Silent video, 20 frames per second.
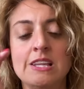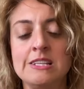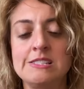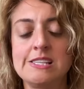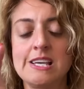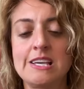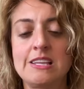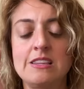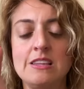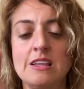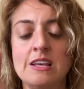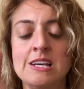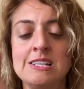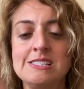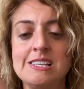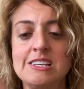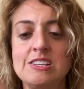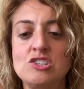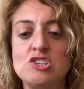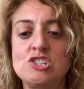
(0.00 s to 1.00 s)
it's like
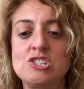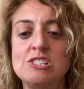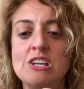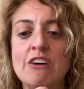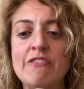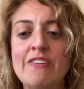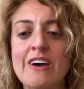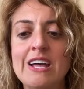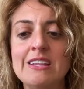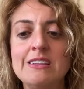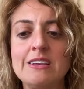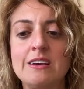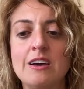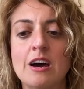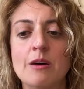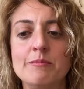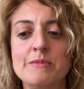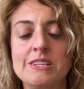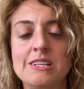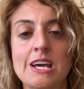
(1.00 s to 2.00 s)
it's like stuff had to
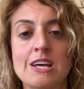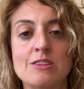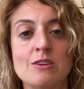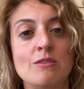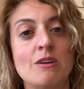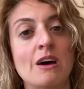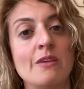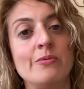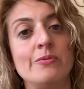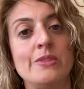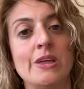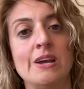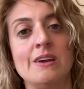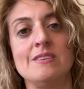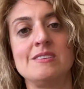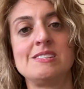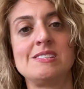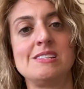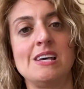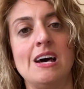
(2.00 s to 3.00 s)
come together on
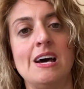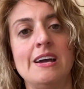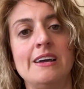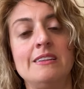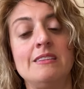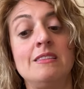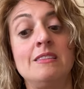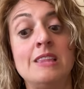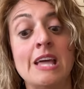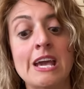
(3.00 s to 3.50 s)
their side.